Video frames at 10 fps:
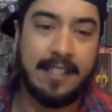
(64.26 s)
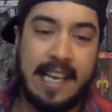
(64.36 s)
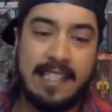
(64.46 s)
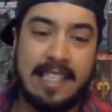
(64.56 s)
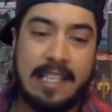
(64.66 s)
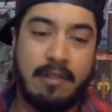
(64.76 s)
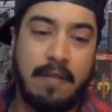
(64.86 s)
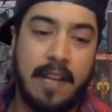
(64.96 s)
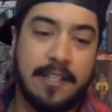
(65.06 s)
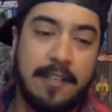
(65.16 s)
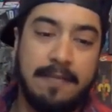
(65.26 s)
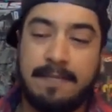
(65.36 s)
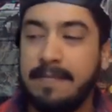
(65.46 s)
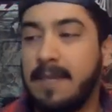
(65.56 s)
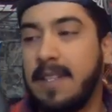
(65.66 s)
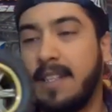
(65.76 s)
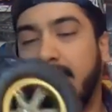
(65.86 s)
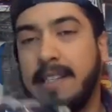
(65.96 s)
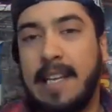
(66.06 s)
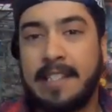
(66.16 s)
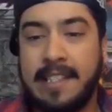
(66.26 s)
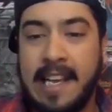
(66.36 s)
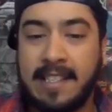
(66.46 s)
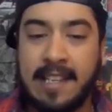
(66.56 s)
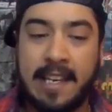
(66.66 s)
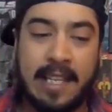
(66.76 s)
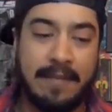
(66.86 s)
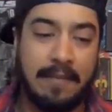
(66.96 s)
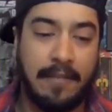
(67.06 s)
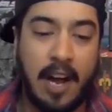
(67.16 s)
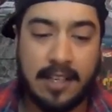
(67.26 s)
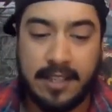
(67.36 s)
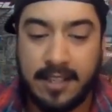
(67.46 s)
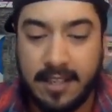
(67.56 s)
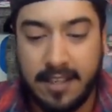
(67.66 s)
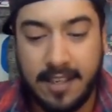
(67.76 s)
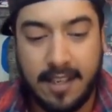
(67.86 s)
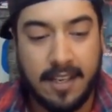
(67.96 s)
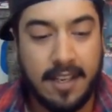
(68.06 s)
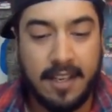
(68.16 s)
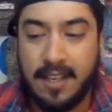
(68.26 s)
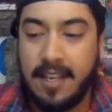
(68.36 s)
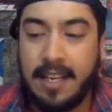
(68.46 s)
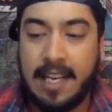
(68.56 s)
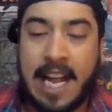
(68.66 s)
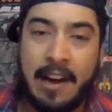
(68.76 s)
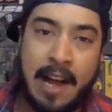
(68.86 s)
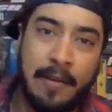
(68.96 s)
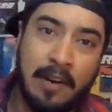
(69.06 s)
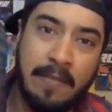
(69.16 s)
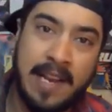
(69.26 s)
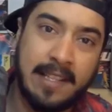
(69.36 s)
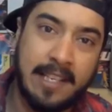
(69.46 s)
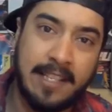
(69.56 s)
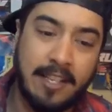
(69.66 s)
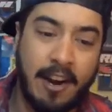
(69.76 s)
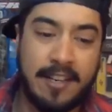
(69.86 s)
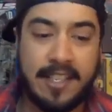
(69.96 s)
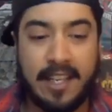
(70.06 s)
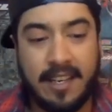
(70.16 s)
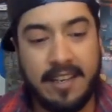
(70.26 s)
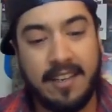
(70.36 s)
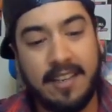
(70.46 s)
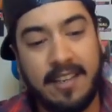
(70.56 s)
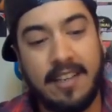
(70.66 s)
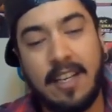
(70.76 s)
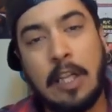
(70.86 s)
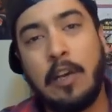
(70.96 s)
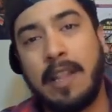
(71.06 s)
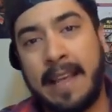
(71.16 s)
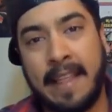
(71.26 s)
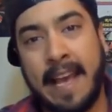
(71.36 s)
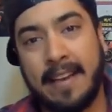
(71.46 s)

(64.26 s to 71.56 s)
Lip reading: That's the S912 Luctan, and that's the S911 Foxx. Now I want to make this RC look like